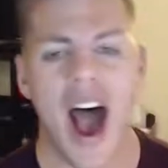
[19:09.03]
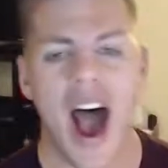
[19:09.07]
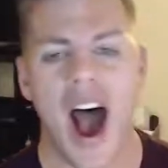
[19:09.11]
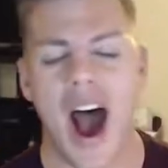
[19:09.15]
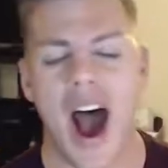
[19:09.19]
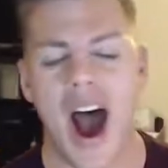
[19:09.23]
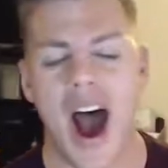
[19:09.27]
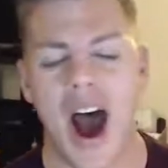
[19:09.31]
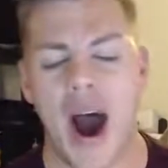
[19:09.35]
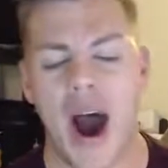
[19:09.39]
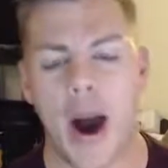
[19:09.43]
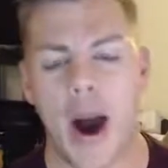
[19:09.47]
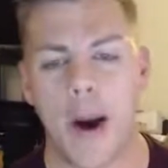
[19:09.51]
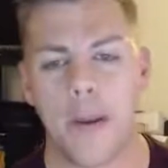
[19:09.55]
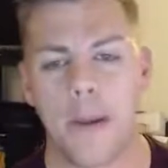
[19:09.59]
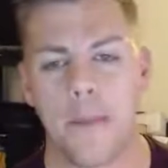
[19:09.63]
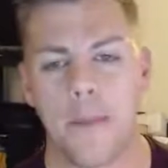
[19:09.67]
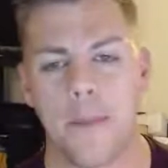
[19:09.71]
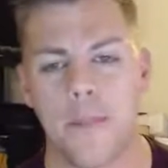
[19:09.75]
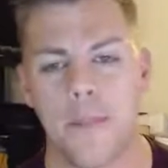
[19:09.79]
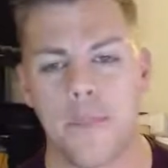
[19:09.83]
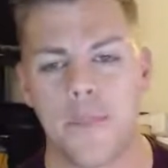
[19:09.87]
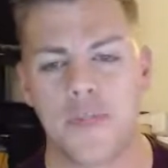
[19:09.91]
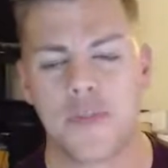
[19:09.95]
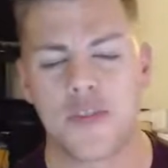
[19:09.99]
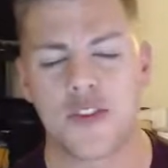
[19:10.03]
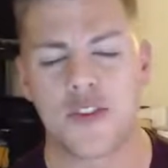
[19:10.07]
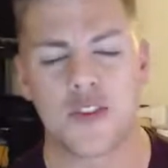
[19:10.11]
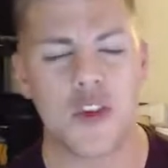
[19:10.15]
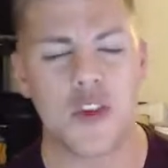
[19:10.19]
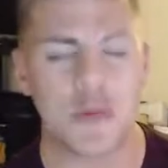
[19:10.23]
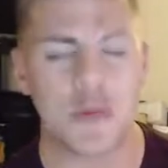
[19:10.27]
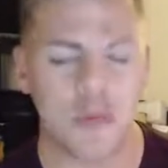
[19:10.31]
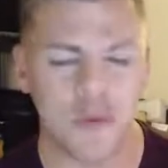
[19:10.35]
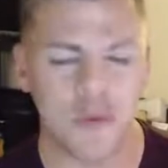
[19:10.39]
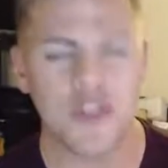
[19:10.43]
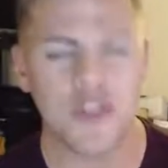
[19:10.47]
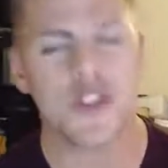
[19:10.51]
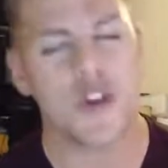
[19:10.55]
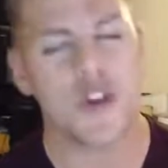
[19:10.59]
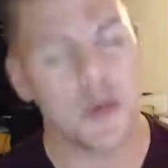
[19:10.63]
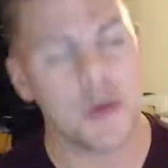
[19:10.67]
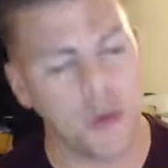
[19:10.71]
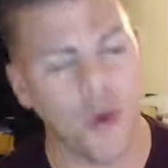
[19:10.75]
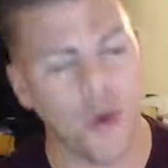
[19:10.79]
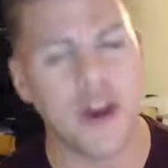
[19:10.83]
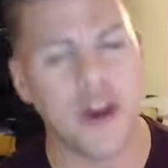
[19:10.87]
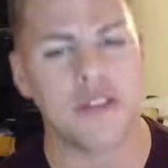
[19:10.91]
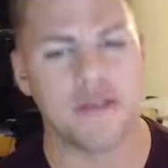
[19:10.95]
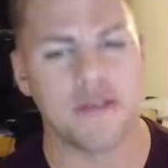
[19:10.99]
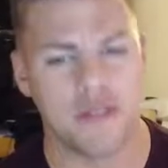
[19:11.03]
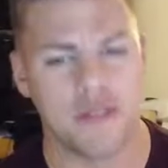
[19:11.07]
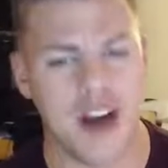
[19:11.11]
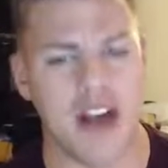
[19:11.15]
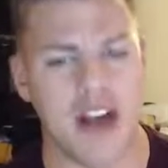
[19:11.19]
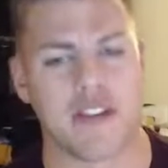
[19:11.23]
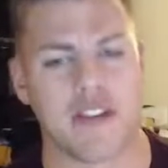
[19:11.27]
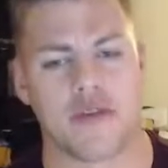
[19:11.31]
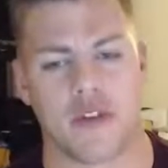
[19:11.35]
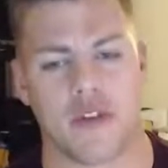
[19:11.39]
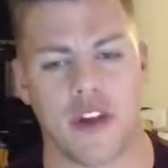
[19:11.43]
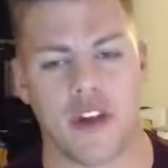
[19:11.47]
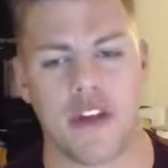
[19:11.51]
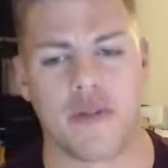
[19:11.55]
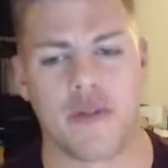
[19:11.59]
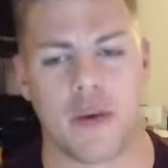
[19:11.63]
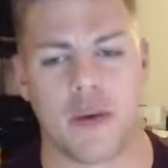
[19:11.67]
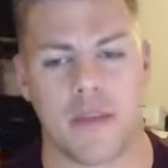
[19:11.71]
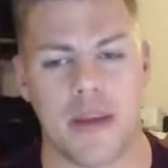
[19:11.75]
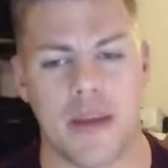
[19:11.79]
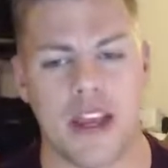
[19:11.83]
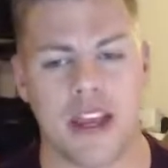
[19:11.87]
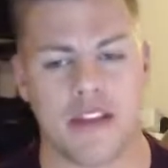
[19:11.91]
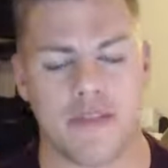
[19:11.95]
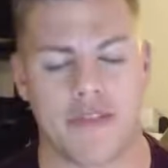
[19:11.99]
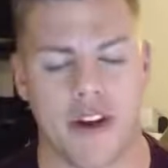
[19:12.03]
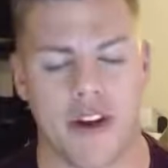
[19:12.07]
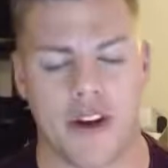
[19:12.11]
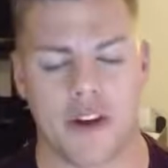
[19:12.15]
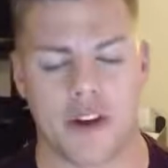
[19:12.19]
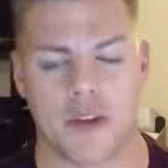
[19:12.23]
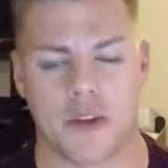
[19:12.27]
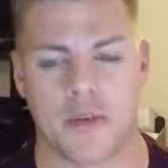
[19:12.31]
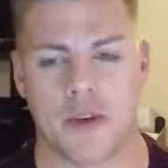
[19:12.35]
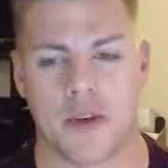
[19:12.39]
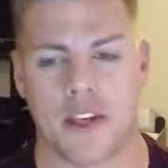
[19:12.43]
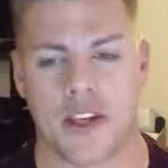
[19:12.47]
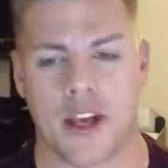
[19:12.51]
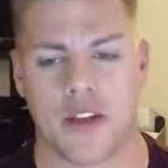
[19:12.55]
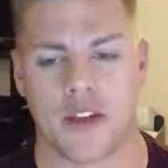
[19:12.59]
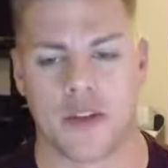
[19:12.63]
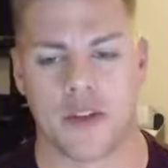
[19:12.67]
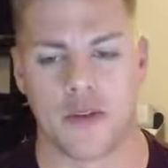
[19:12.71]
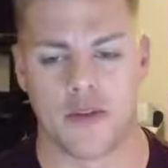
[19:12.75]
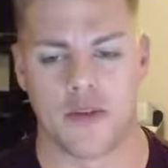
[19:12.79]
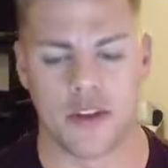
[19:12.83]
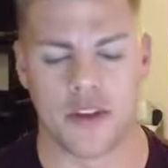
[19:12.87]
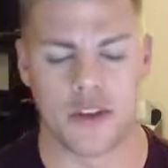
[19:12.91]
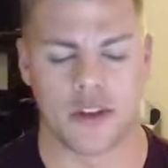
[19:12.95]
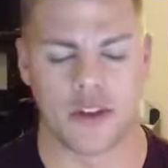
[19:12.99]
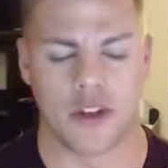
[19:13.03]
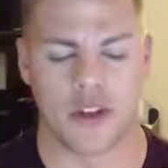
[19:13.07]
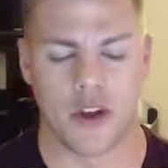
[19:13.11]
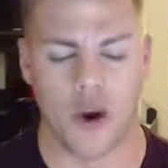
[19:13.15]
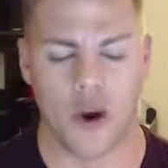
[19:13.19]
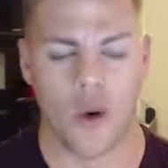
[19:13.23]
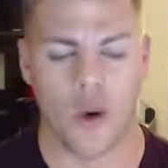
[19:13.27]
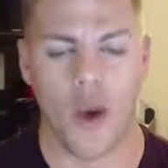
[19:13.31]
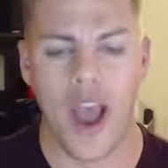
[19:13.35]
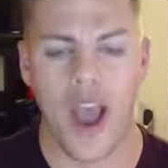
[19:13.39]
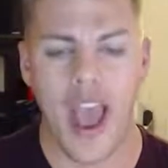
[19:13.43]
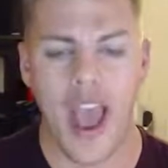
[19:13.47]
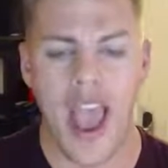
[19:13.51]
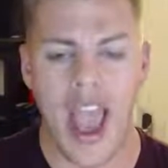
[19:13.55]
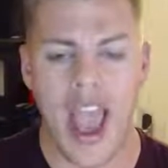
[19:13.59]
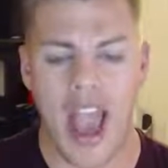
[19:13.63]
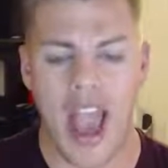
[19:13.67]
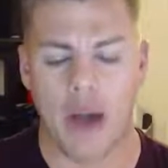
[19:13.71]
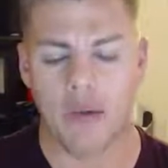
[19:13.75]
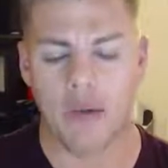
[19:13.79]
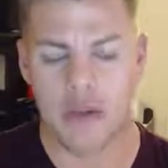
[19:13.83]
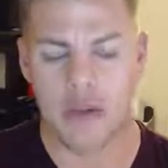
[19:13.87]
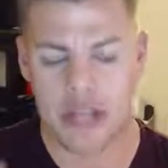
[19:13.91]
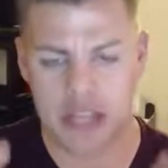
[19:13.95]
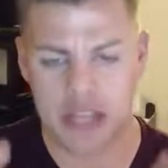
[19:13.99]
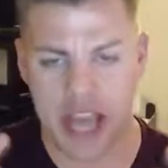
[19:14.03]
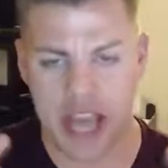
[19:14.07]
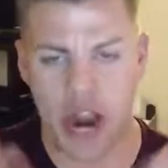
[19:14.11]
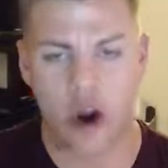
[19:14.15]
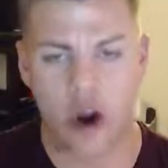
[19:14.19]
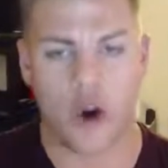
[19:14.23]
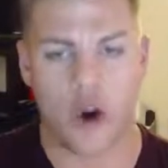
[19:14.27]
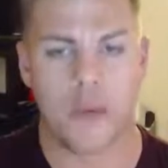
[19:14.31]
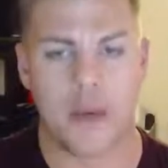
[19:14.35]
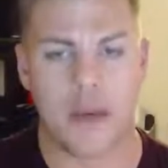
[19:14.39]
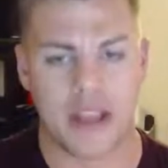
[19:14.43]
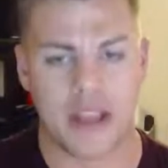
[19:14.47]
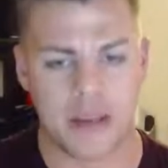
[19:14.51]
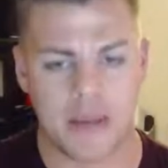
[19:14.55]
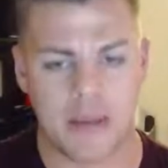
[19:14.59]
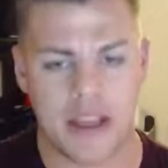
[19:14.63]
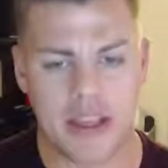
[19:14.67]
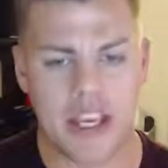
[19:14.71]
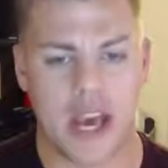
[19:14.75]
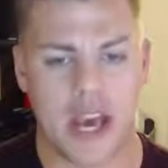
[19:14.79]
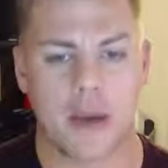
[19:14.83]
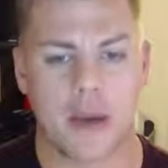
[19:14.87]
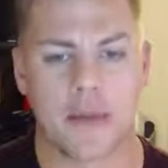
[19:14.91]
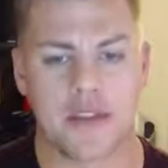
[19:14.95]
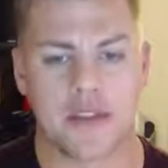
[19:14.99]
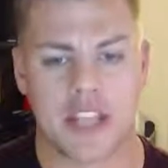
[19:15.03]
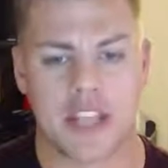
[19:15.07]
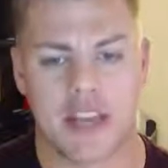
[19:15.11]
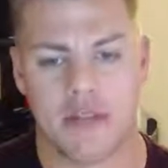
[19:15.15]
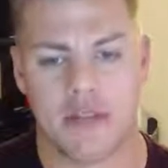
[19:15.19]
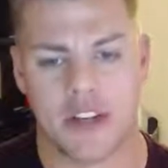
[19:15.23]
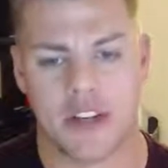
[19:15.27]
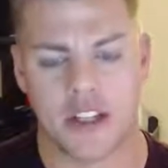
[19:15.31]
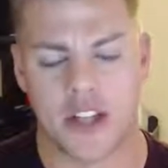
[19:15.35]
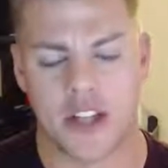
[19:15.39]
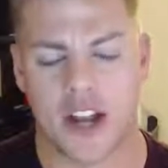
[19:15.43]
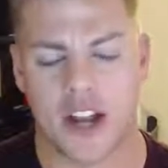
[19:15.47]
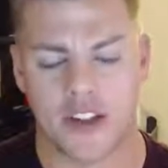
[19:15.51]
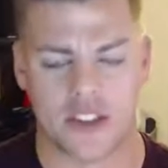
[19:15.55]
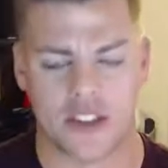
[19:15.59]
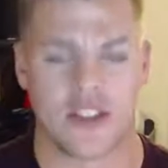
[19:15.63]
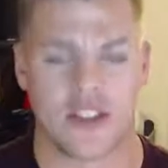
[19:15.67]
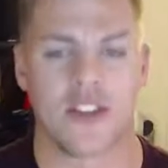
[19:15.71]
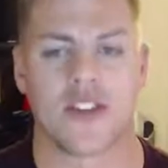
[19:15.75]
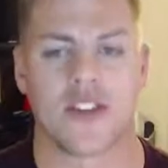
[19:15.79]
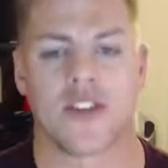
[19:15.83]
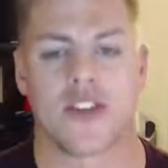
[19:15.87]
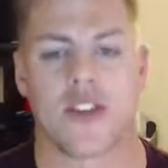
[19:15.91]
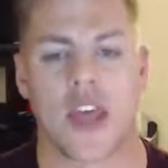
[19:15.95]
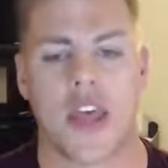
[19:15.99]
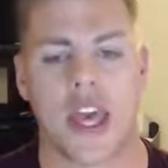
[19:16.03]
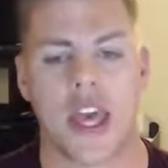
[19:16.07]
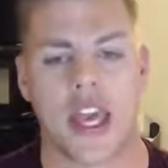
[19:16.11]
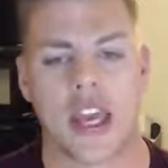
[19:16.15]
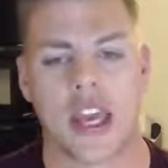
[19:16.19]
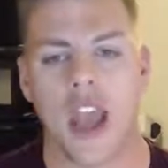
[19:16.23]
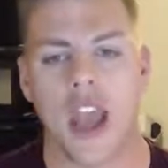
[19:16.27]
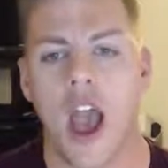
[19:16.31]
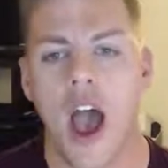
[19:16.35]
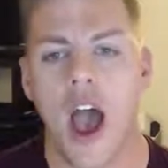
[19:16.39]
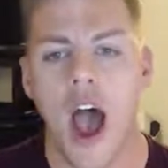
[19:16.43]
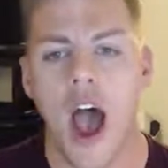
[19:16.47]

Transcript: 2.5 if we're being fair, just because of this, though, how narrow it becomes to even touch this thing.